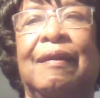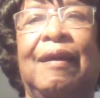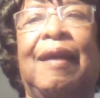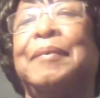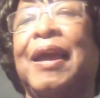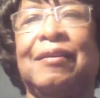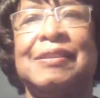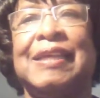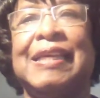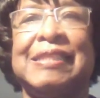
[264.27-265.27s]
I'm not going
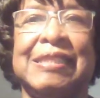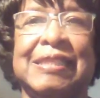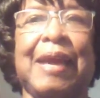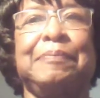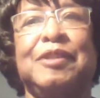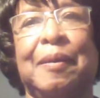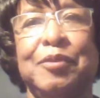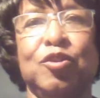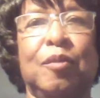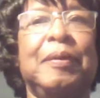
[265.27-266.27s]
to say stepped up to it,